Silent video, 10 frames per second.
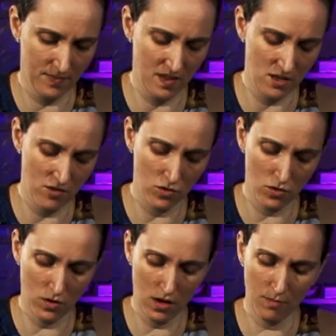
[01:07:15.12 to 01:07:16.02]
And you've
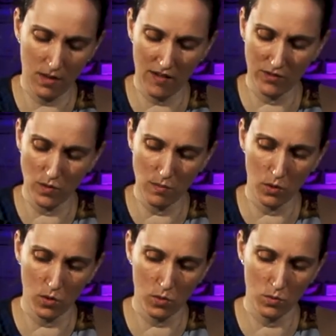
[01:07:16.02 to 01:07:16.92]
got, I'm having a wee
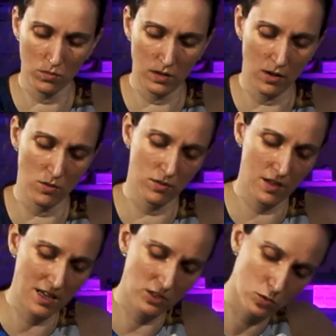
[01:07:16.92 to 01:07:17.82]
ball. Now
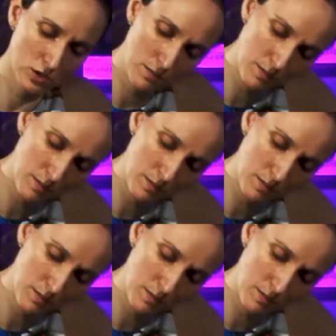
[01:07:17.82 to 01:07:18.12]
that's going to